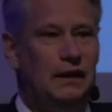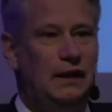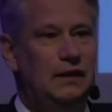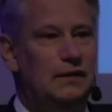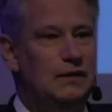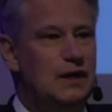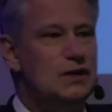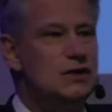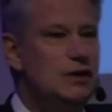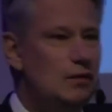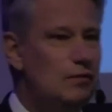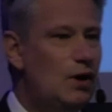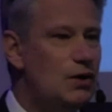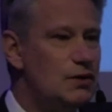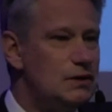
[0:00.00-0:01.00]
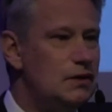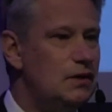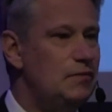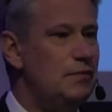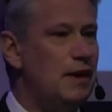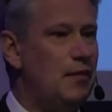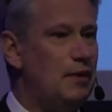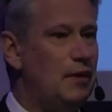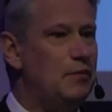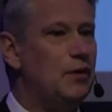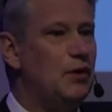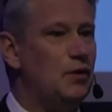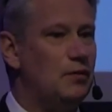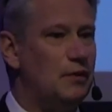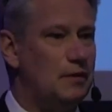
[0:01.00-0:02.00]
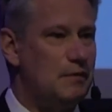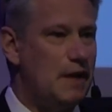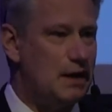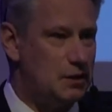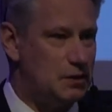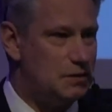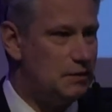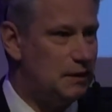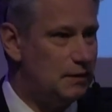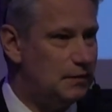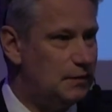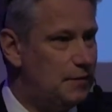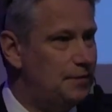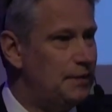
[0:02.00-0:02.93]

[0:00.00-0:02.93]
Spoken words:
international master in public procurement management.